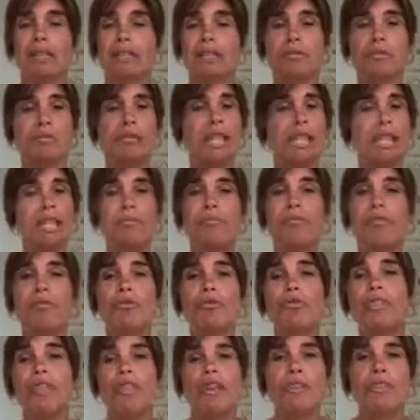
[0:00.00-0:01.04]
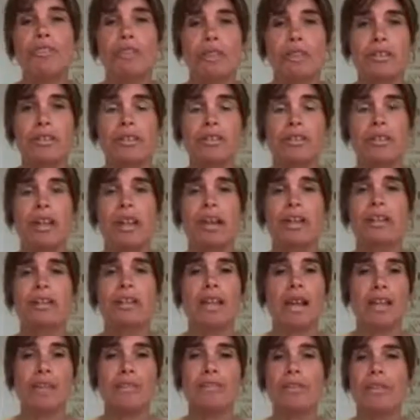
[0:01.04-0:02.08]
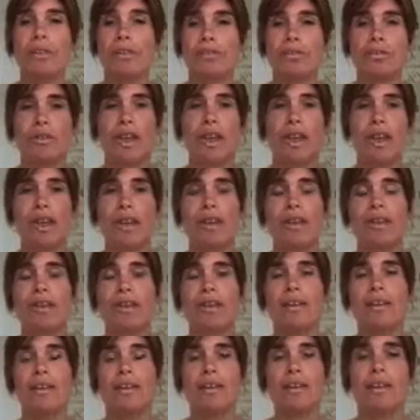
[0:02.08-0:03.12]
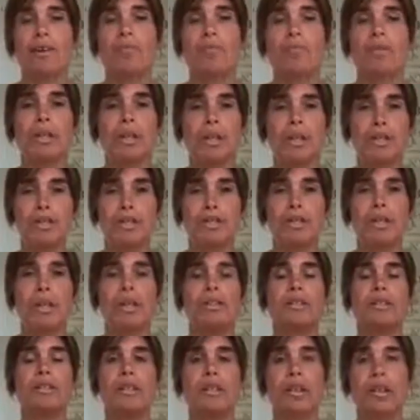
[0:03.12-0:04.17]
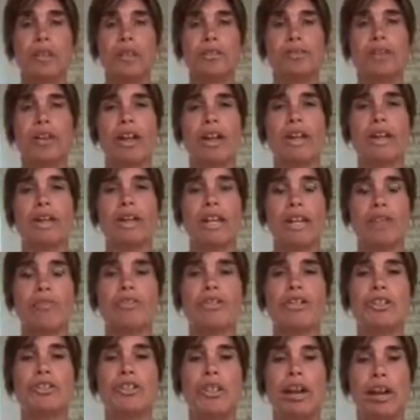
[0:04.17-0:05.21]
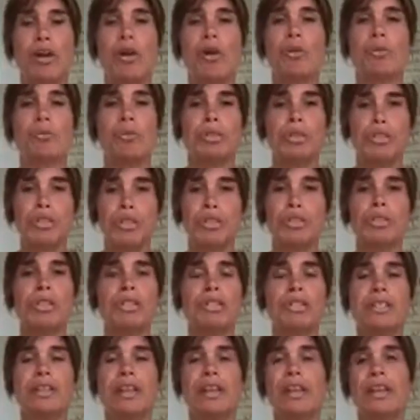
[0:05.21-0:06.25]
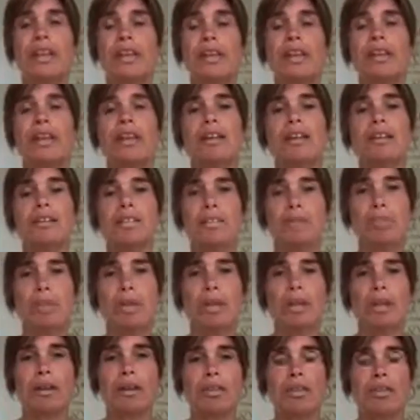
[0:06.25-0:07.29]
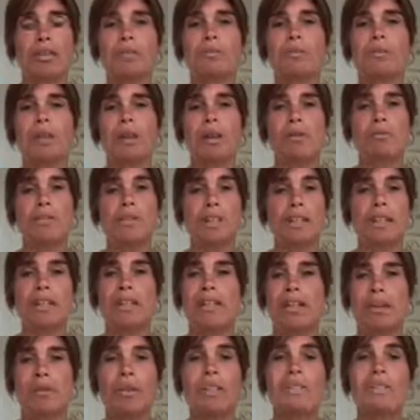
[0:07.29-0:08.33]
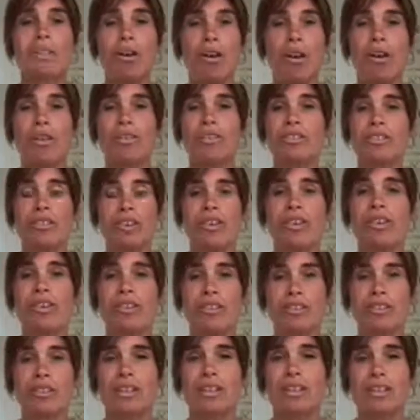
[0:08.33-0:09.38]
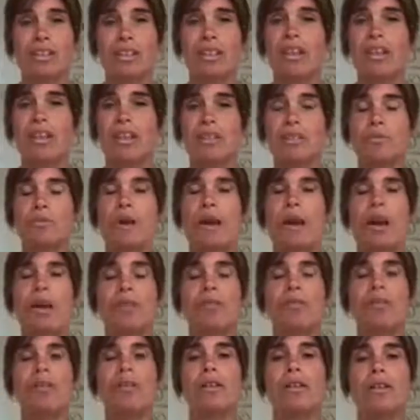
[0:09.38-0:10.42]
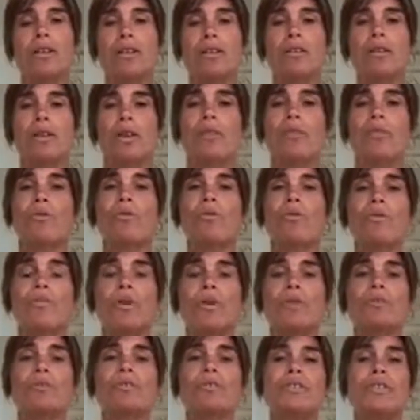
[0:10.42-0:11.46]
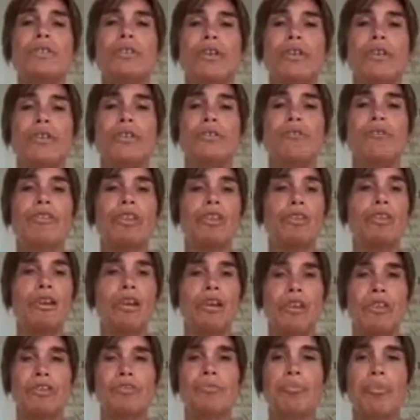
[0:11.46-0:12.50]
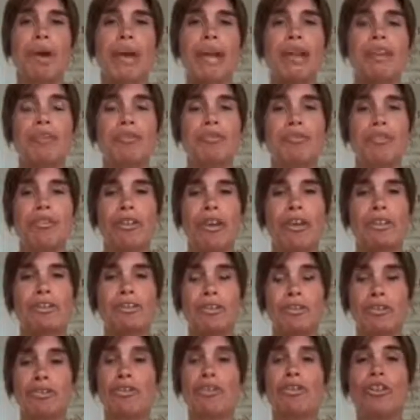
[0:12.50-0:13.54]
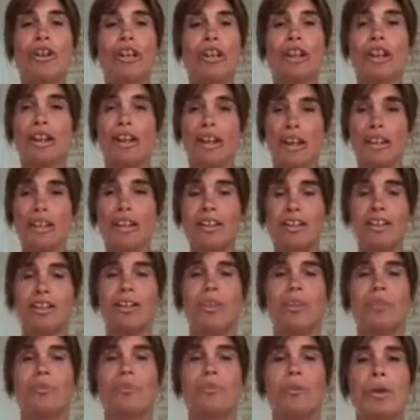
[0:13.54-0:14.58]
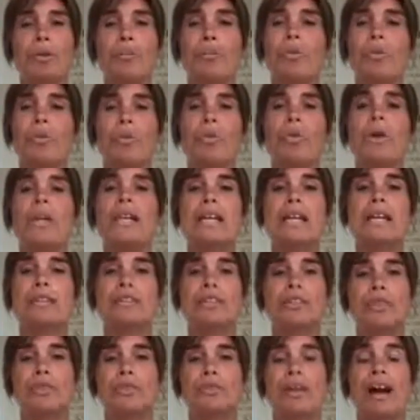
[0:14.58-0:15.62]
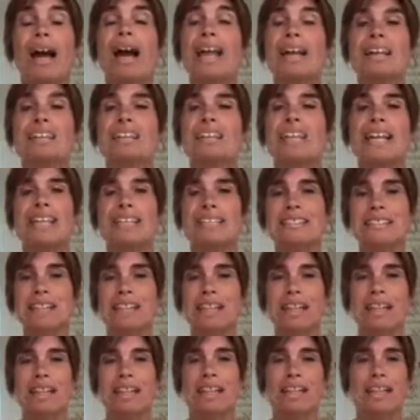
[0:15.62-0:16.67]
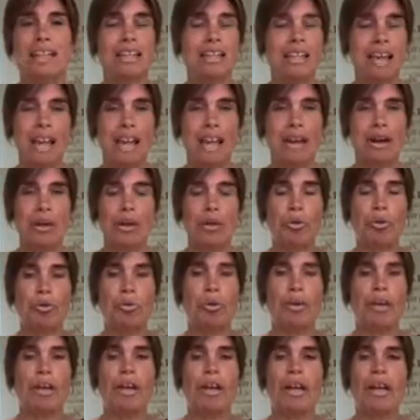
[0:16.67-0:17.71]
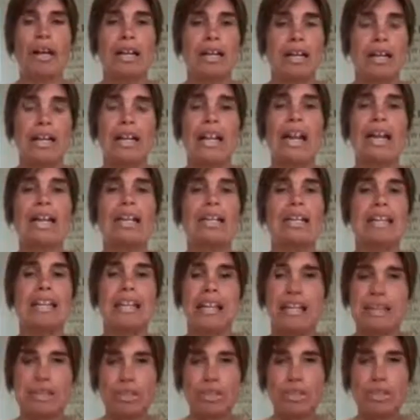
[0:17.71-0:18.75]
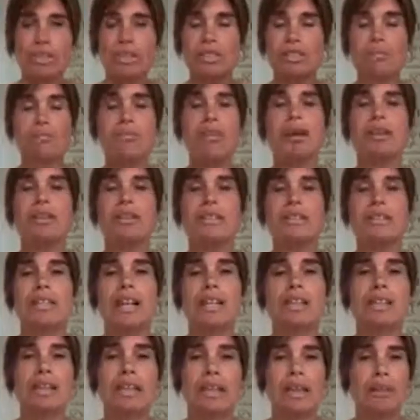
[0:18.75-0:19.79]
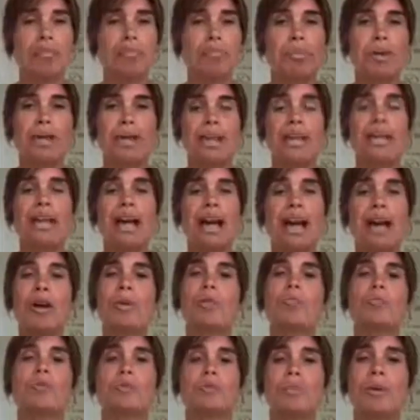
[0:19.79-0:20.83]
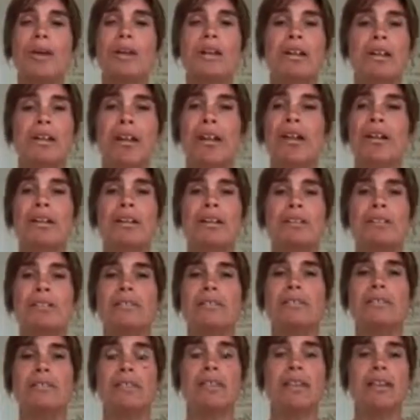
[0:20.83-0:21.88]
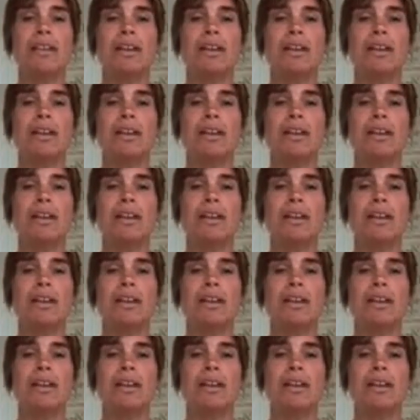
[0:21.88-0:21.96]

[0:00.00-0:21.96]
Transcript: need more than others, and that's okay. But it just kind of like gives you that opportunity to be able, because sometimes, you know, it's hard to ask, isn't it, as well? So almost, you know, you feel like you've paid for it, so you're gonna, you know, be more willing to access that help. And again, it's just a mindset thing, but it helps my clients